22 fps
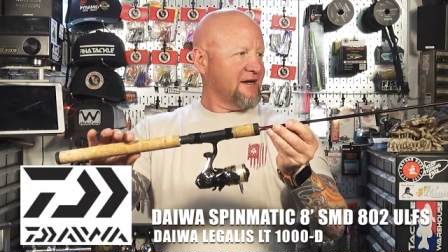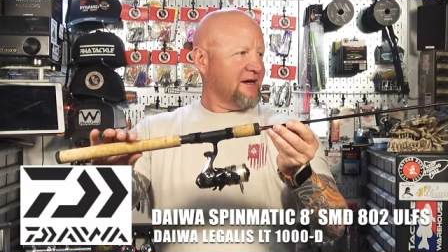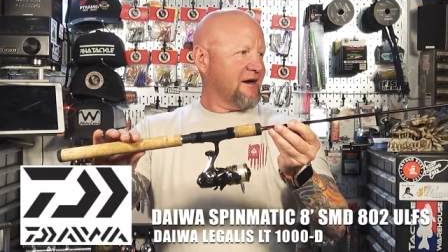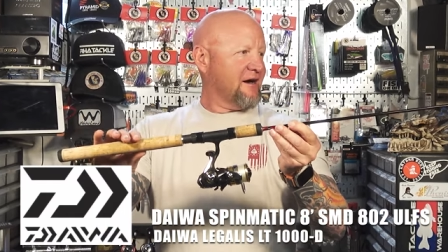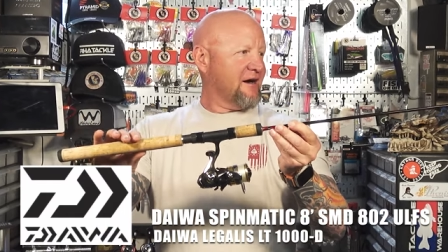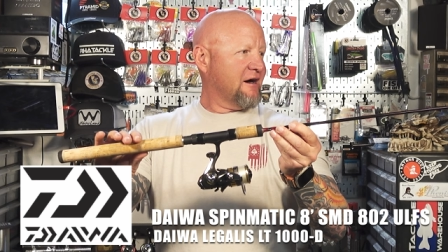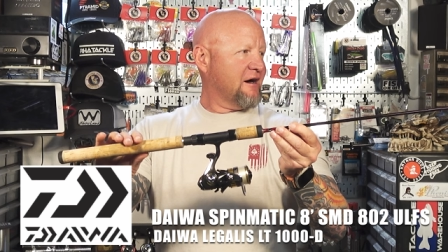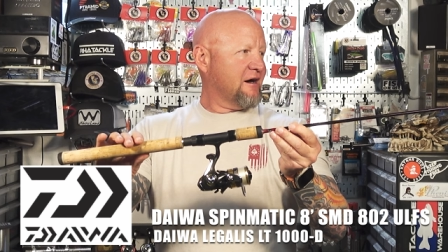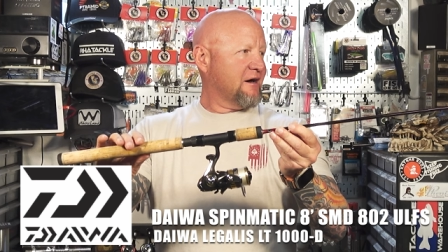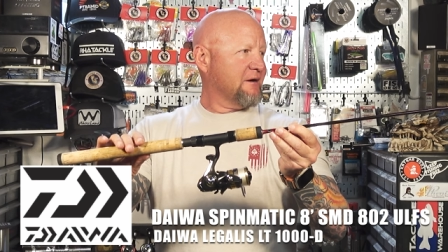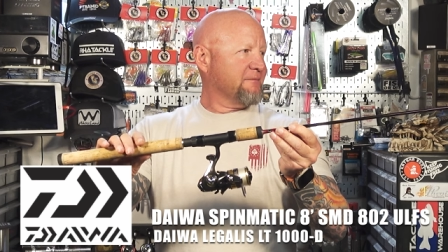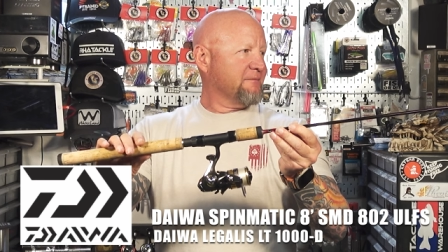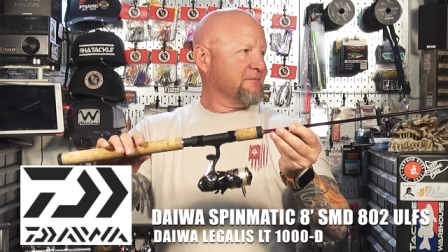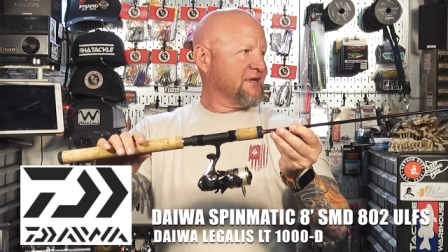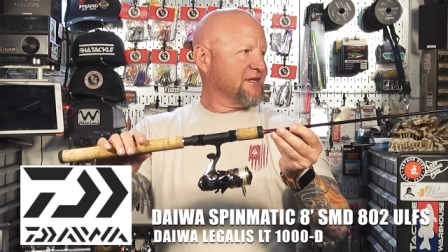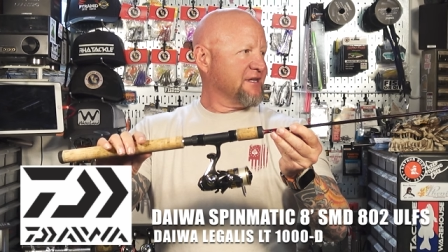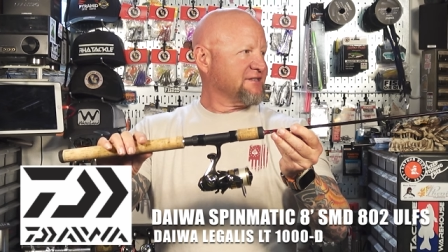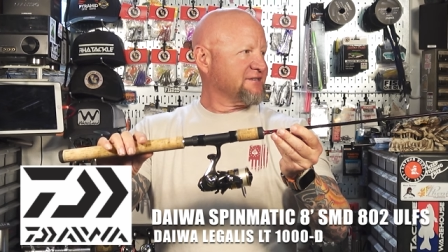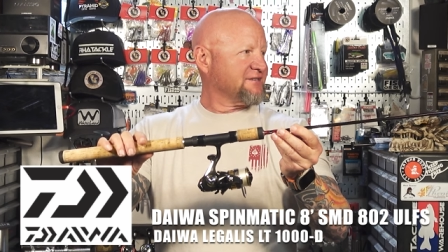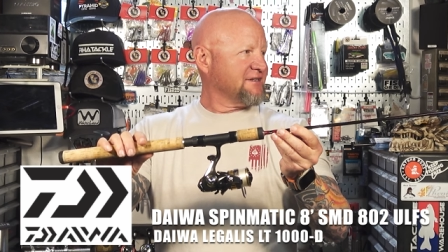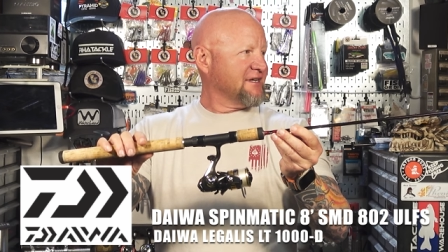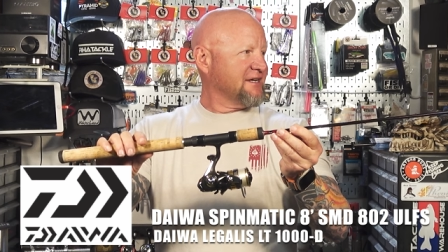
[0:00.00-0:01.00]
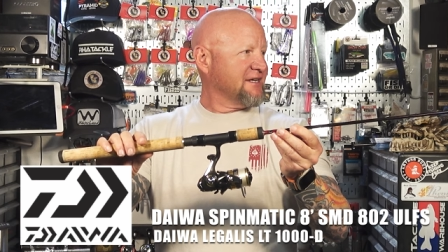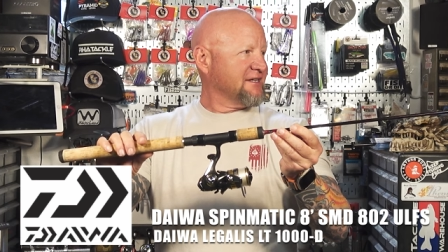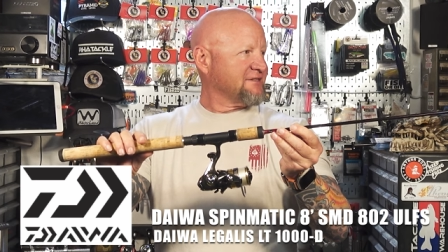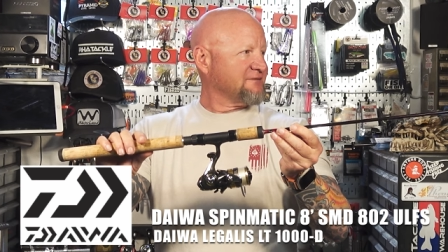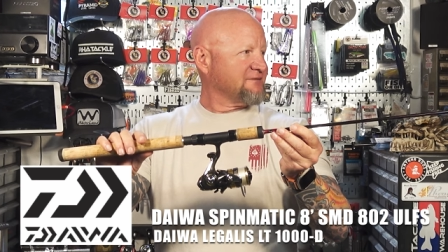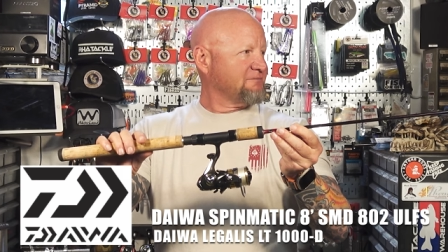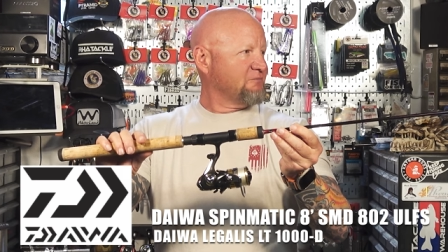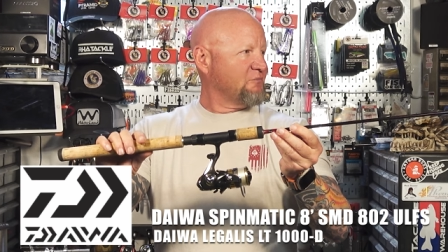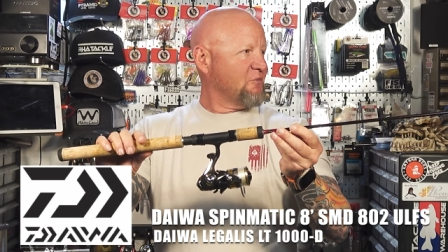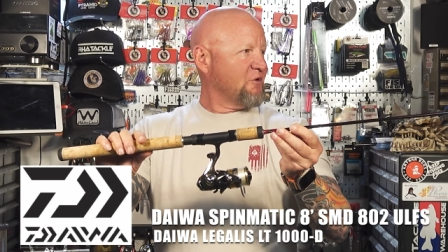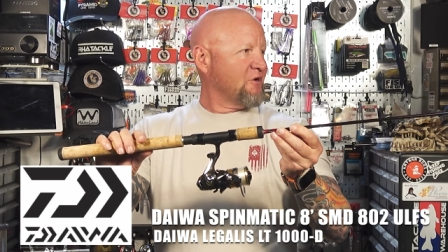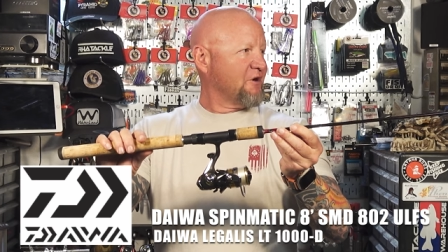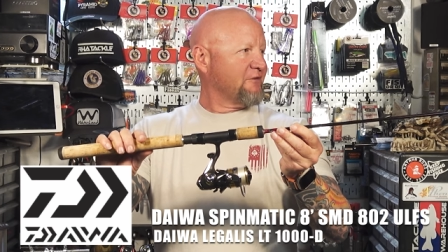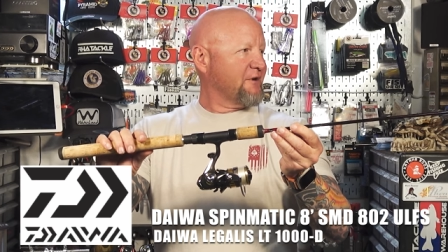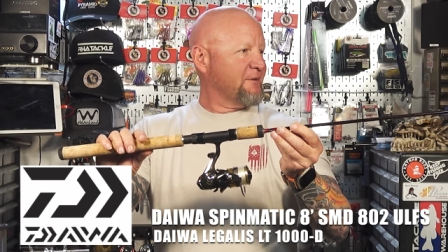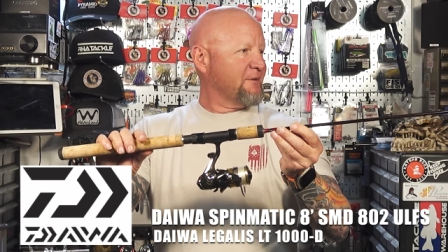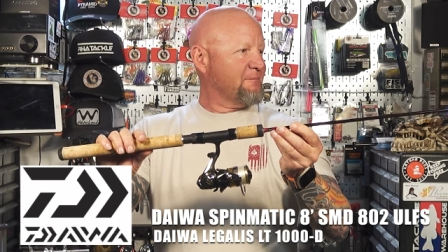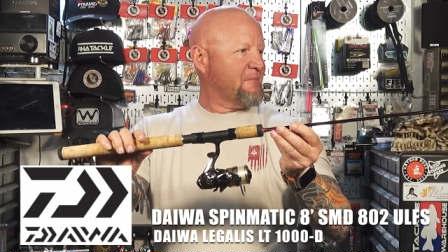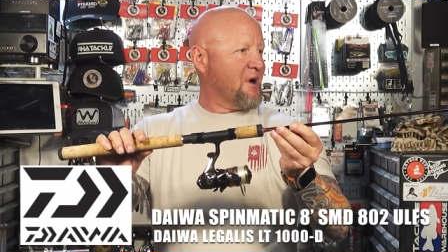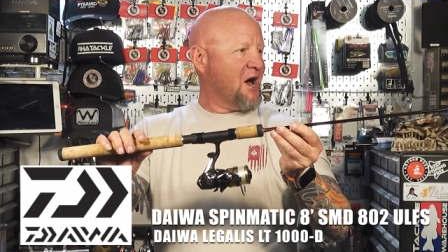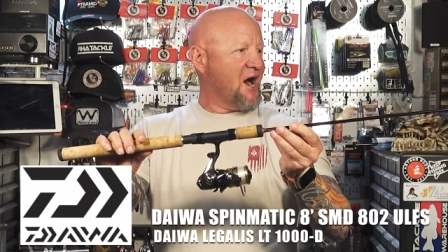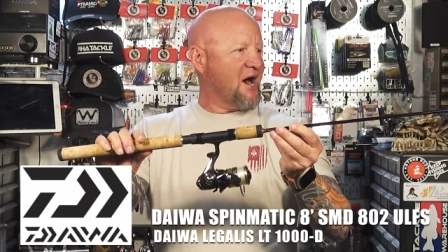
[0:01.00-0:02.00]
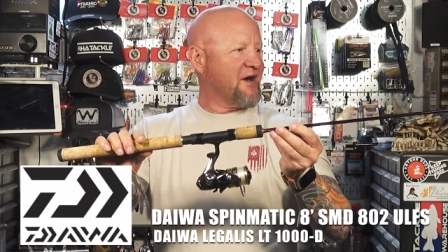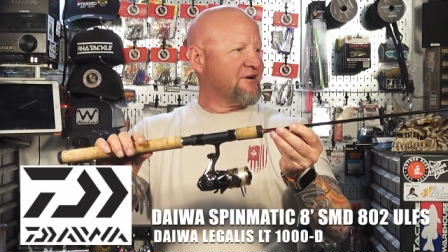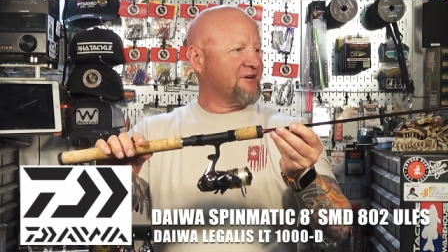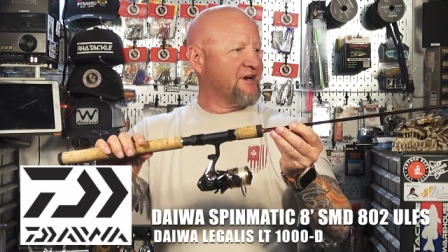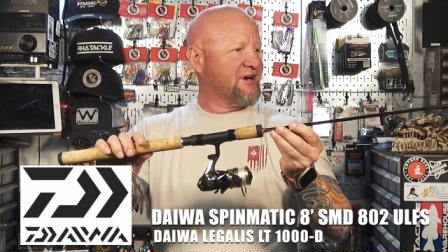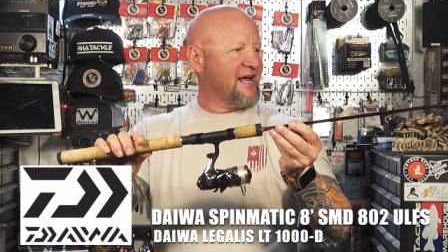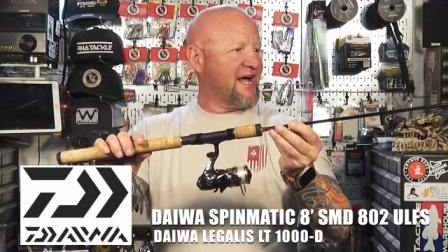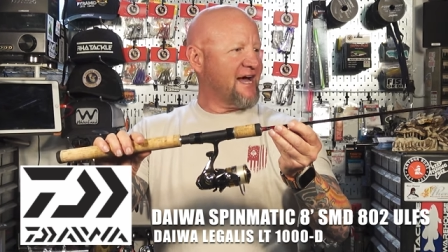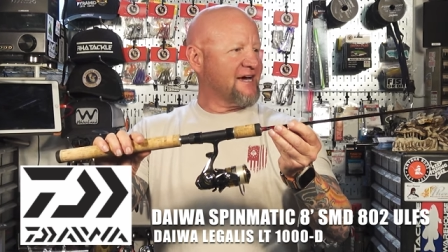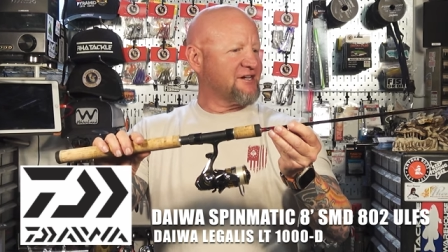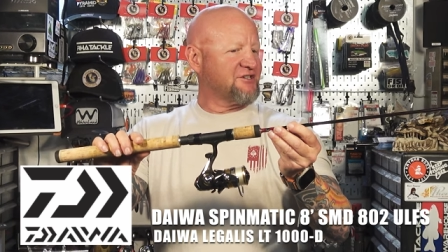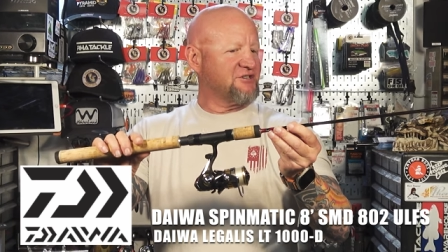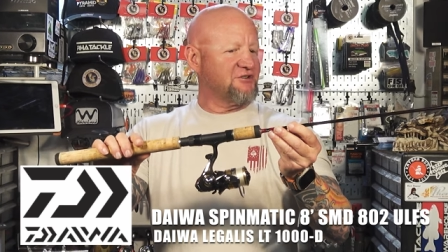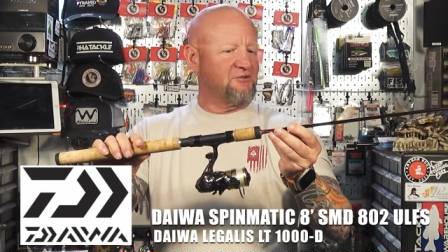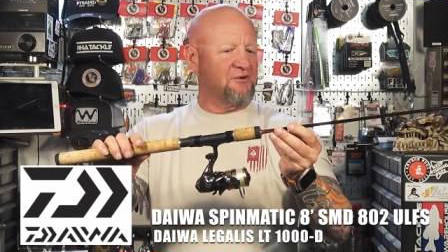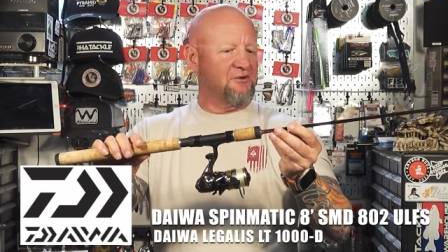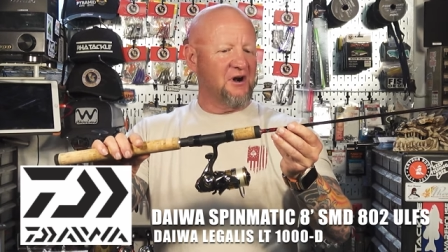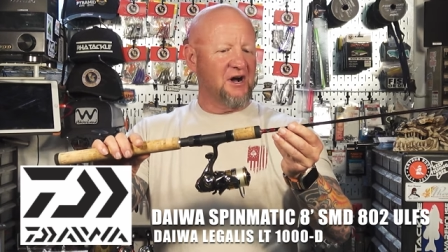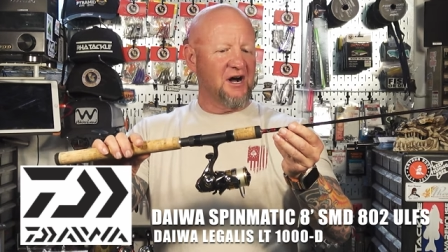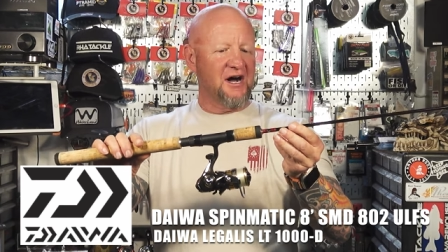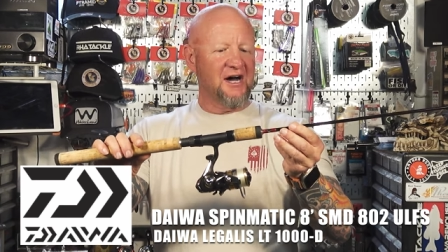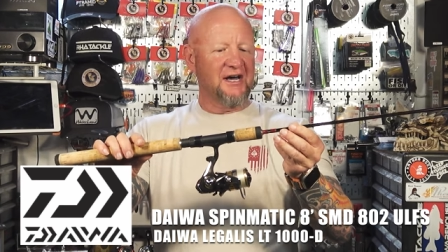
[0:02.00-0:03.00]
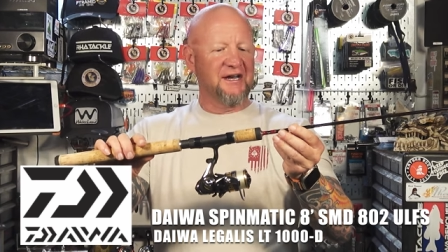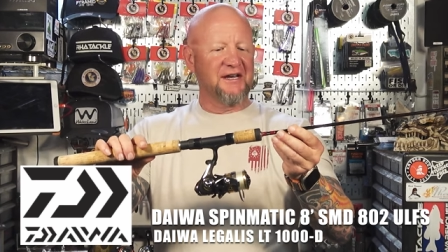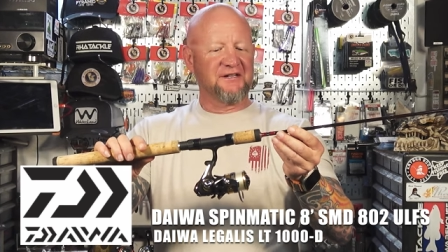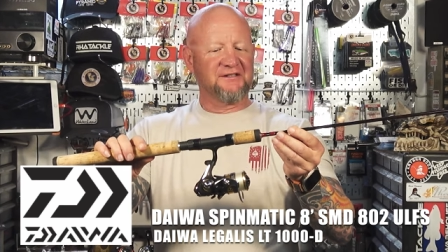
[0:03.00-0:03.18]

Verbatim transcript: Um, it's it's more of a moderate action rod.